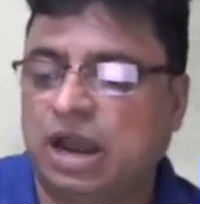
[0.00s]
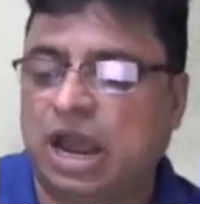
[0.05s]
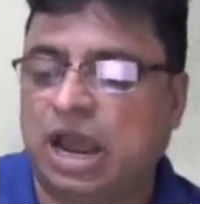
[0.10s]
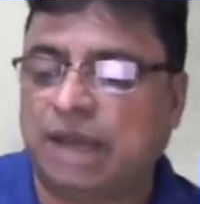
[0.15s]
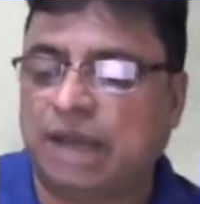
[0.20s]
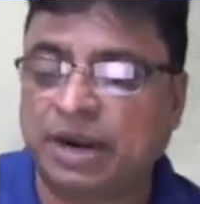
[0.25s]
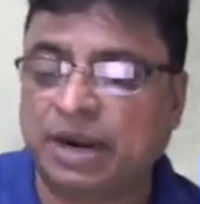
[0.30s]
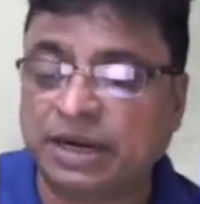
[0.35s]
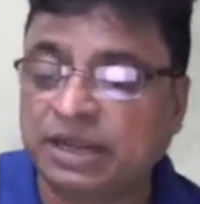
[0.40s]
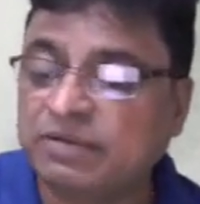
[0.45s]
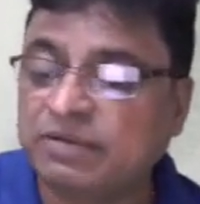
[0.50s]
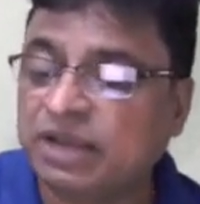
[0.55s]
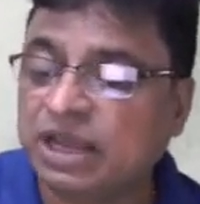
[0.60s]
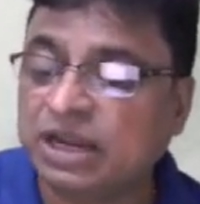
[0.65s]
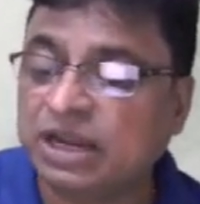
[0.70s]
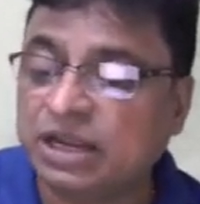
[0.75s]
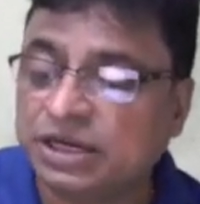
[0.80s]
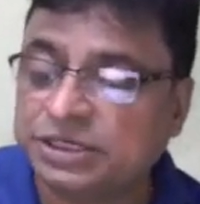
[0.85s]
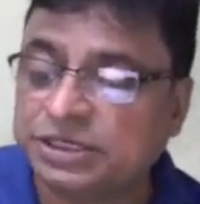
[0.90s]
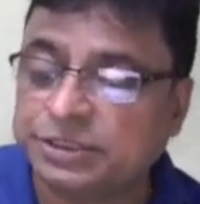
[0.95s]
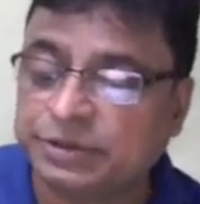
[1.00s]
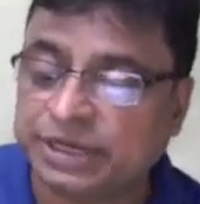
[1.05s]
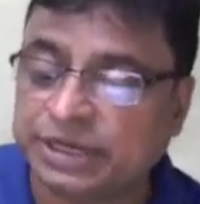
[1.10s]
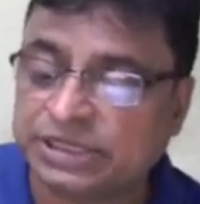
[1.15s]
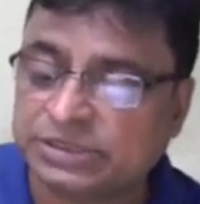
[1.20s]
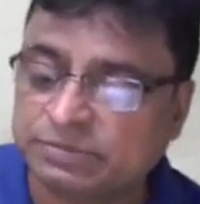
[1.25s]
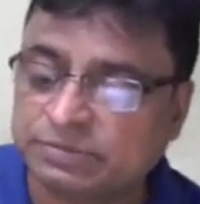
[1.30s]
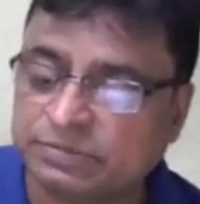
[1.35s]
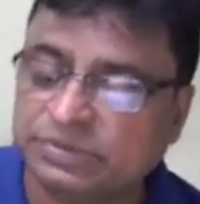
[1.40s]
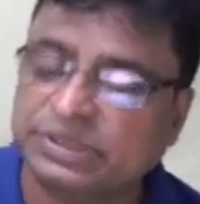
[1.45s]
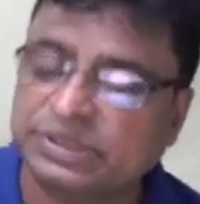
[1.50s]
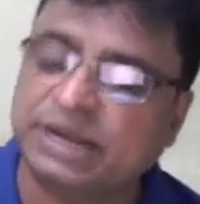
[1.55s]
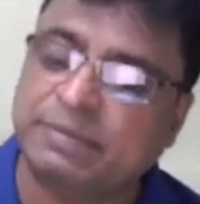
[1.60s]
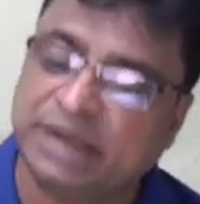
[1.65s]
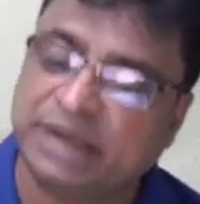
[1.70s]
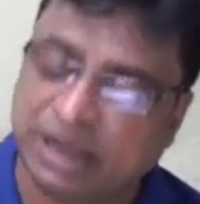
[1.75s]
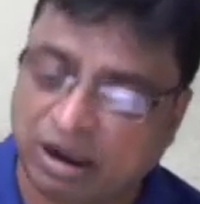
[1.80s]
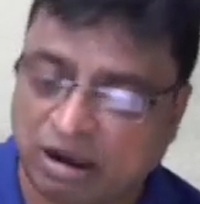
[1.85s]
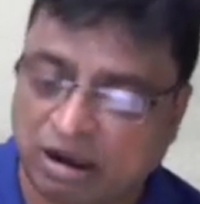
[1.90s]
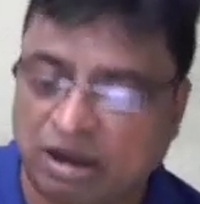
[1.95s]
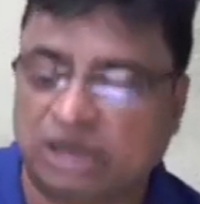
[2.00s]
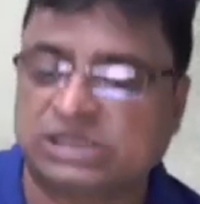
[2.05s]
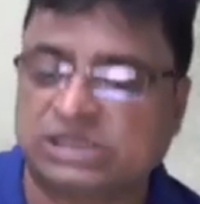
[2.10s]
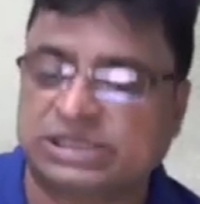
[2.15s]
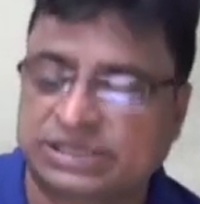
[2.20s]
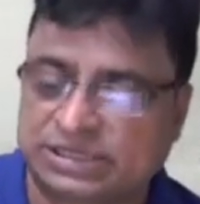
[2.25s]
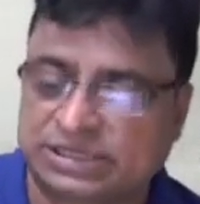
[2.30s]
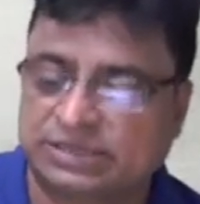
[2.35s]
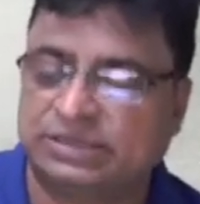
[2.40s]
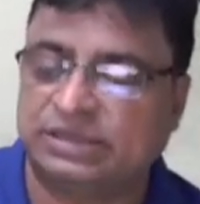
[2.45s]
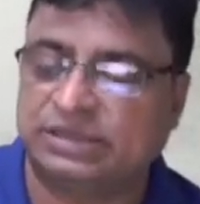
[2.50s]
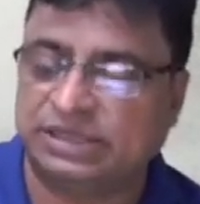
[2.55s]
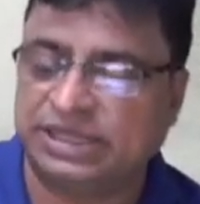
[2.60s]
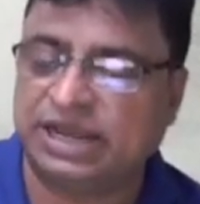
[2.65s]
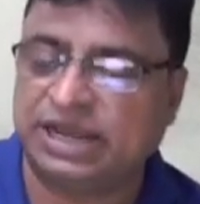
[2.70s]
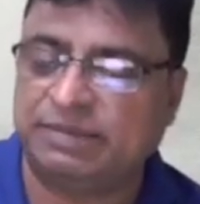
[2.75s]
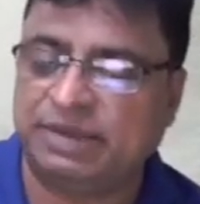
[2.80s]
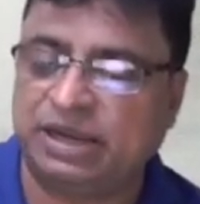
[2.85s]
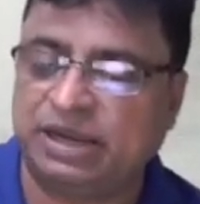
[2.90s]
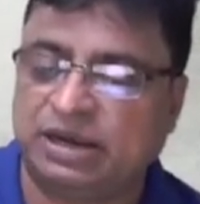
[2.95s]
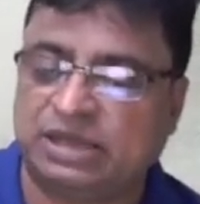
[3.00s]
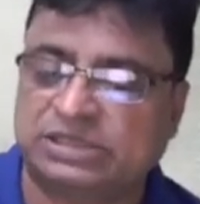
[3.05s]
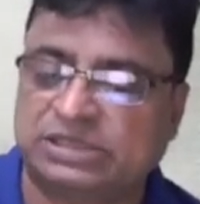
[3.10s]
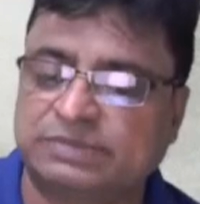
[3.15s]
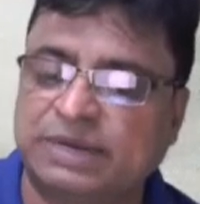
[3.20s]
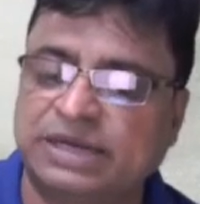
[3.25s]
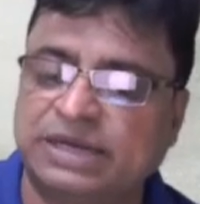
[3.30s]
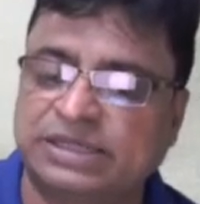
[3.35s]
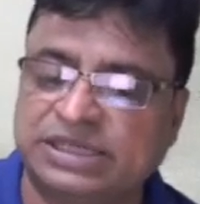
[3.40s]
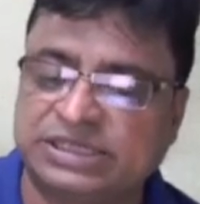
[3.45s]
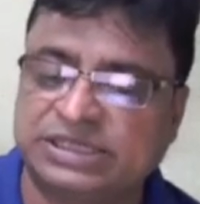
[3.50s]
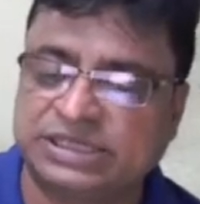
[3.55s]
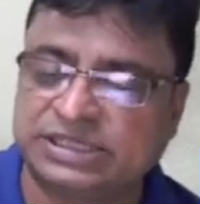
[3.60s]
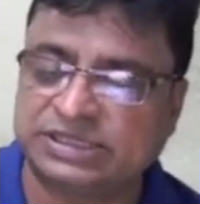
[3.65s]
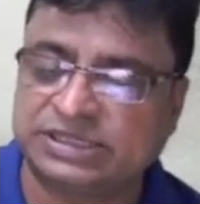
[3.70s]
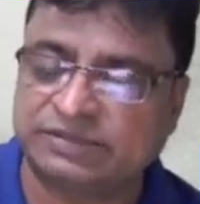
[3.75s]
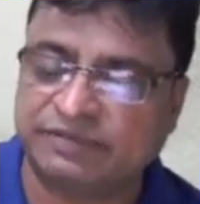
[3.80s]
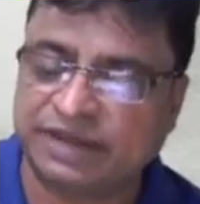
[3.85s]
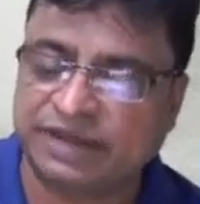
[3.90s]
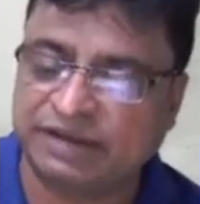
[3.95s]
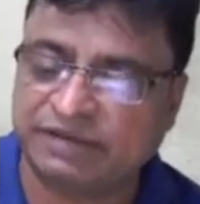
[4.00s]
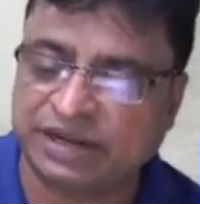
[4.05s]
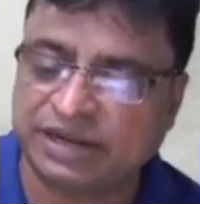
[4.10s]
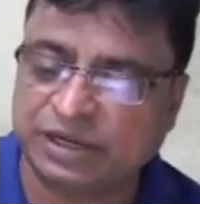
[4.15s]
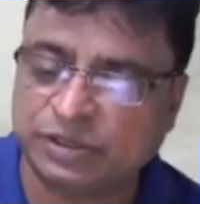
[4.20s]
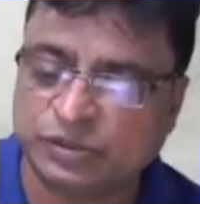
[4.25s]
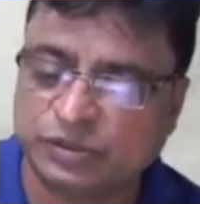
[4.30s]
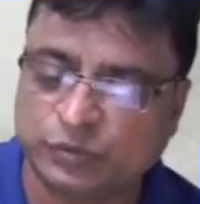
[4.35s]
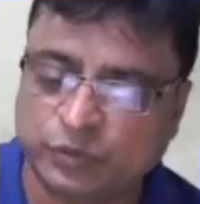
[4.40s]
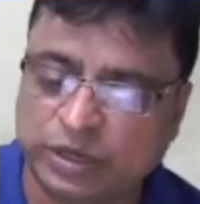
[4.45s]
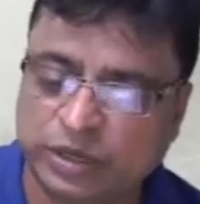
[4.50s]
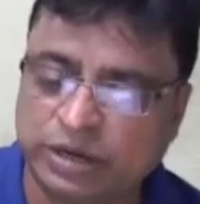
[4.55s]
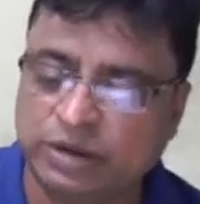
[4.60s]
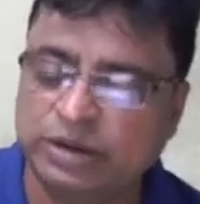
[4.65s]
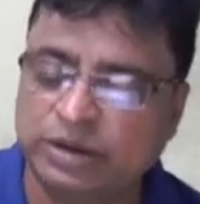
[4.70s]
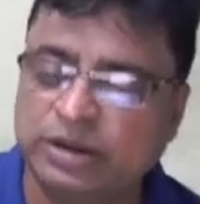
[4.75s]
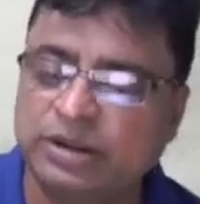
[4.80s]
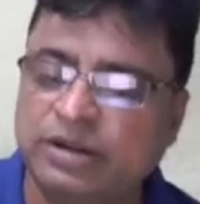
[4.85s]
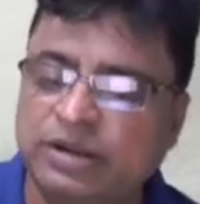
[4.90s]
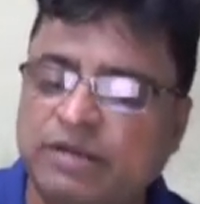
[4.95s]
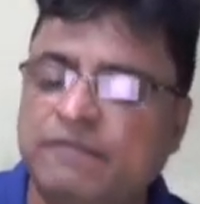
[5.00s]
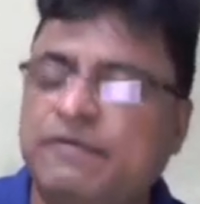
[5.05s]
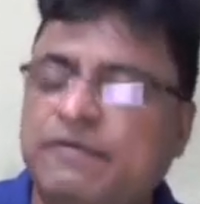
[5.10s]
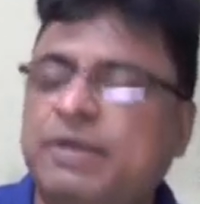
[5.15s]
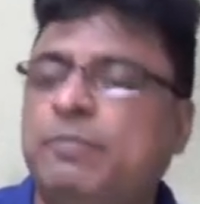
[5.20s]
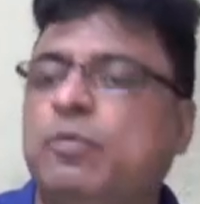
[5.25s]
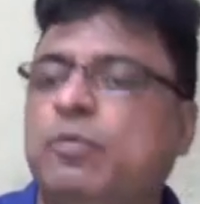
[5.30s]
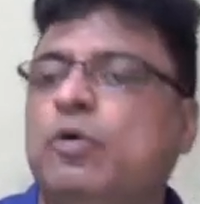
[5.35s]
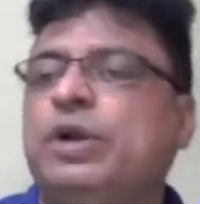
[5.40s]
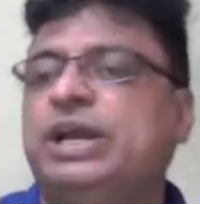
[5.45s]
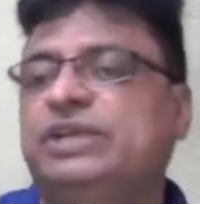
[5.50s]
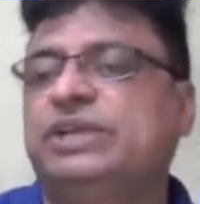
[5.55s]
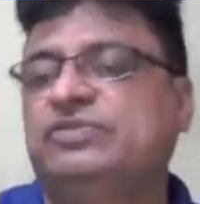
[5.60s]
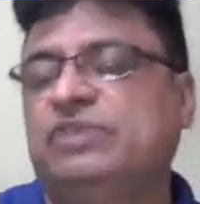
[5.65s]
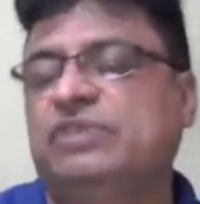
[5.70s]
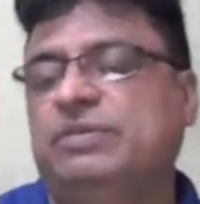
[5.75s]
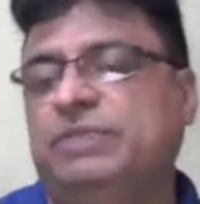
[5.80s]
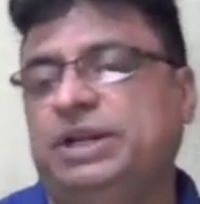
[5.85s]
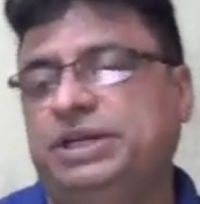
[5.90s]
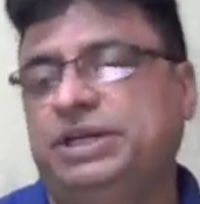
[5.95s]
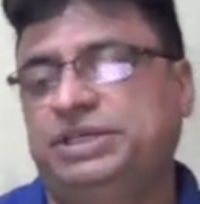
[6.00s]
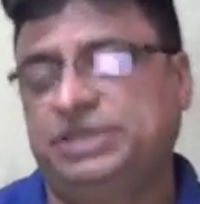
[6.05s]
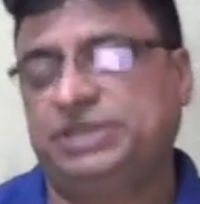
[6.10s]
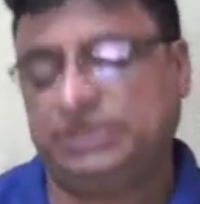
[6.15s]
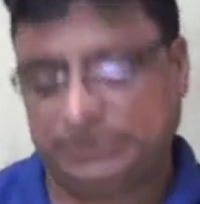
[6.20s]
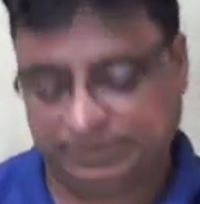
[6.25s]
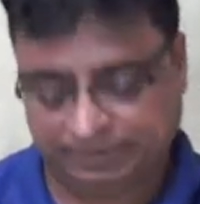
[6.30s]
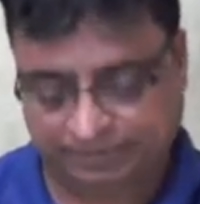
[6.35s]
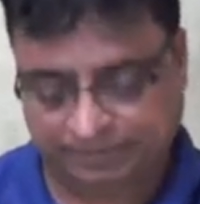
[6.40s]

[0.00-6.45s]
I'm not giving any assurance. They may ask. They may ask. But this is very, very useful for board examination.